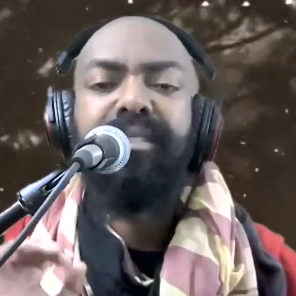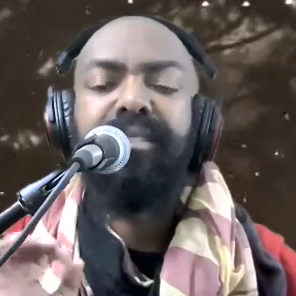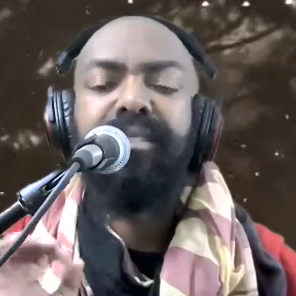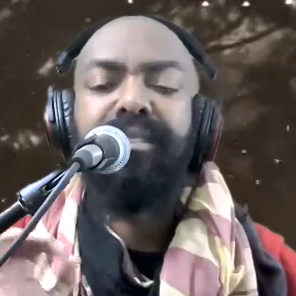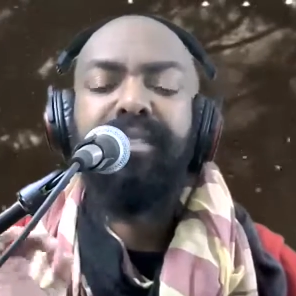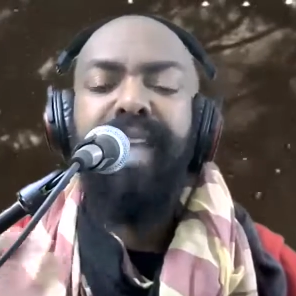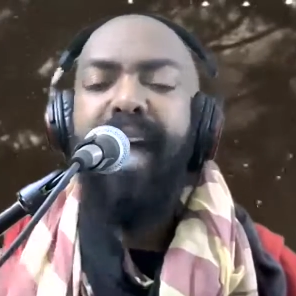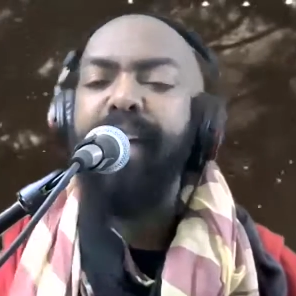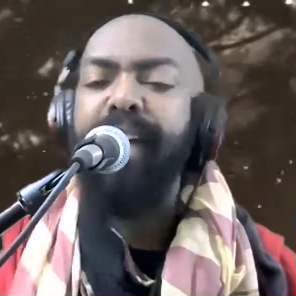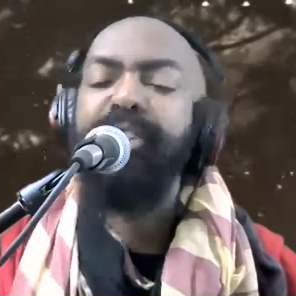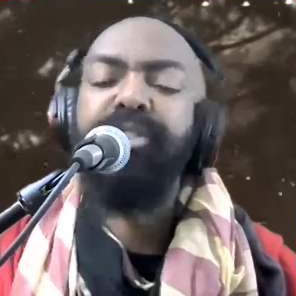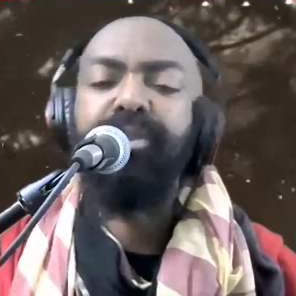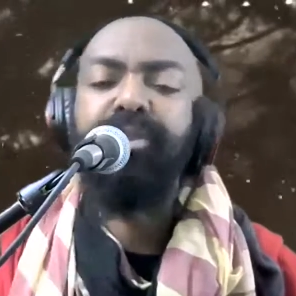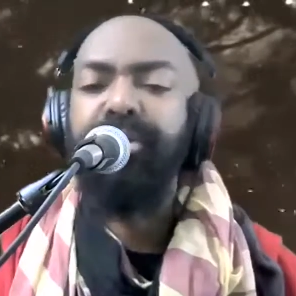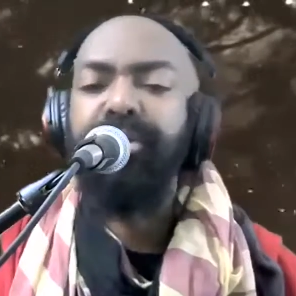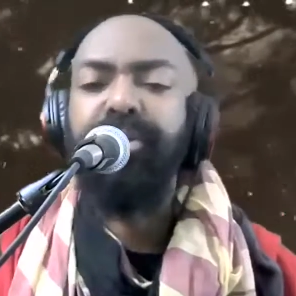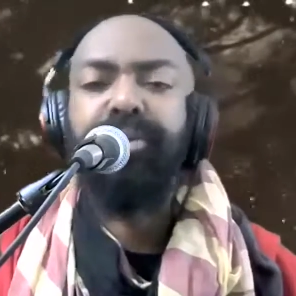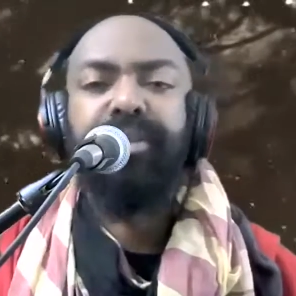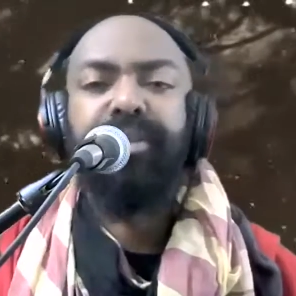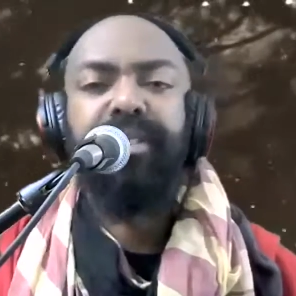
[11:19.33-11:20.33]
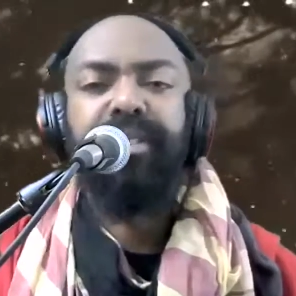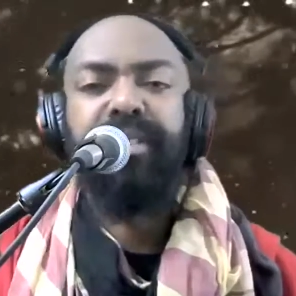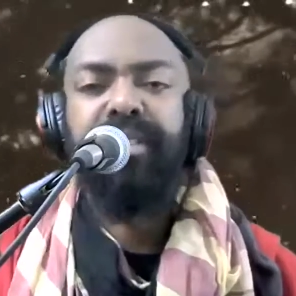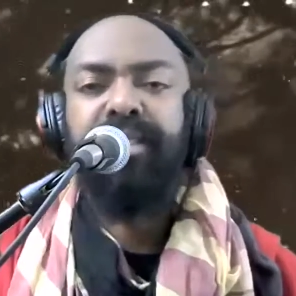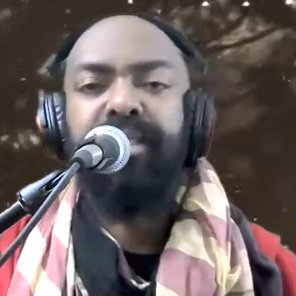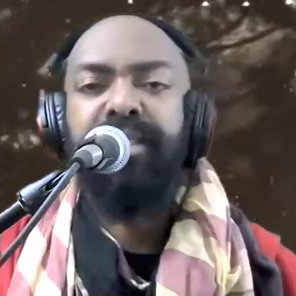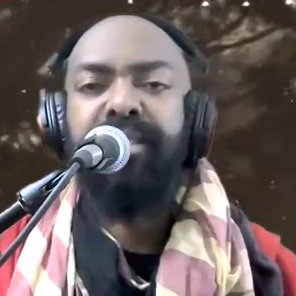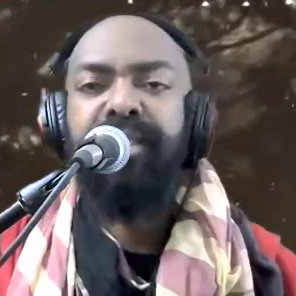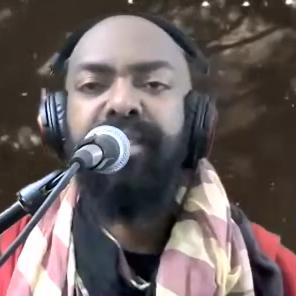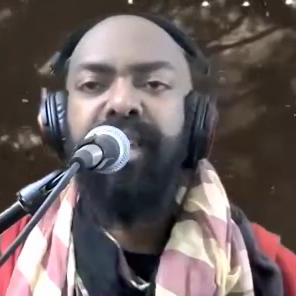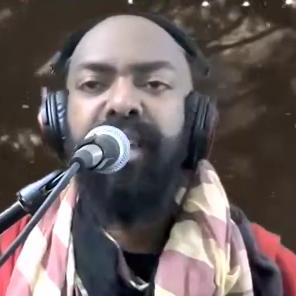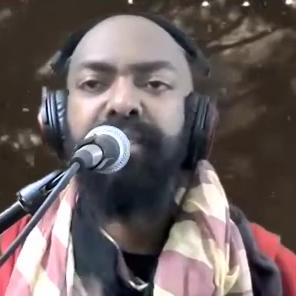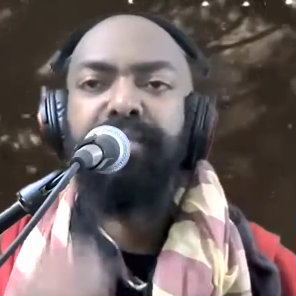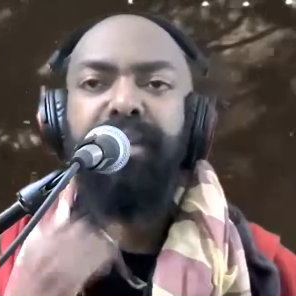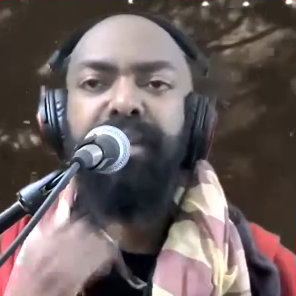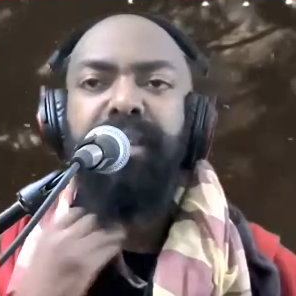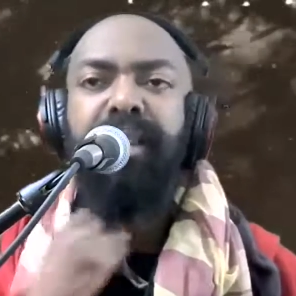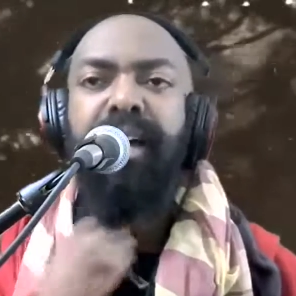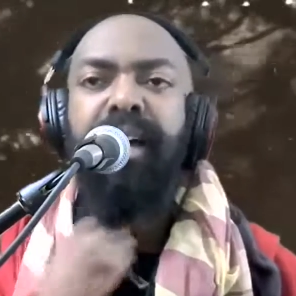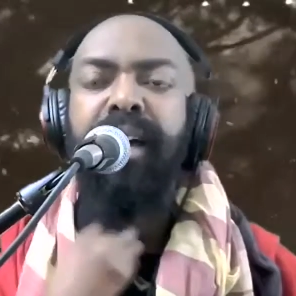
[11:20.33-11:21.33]
national tours and
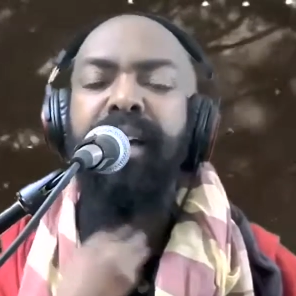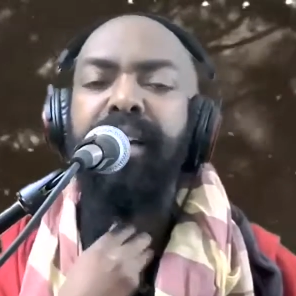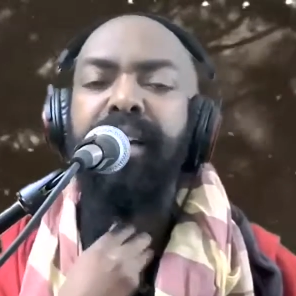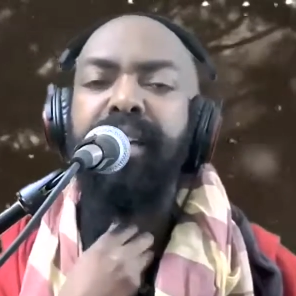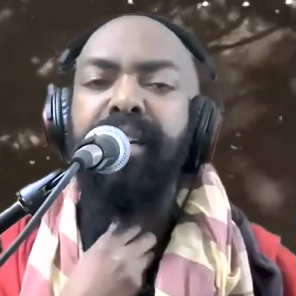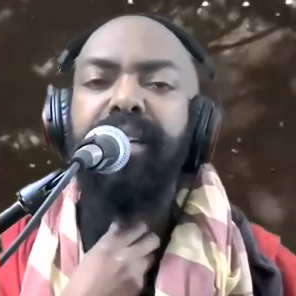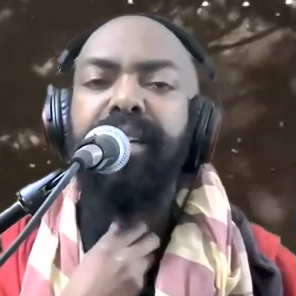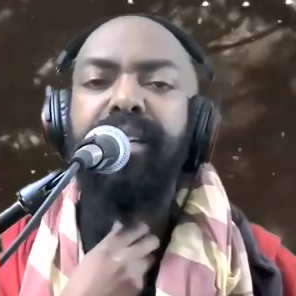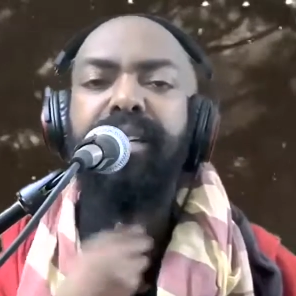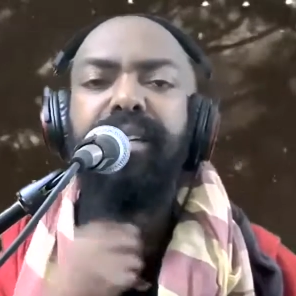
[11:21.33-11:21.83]
be like,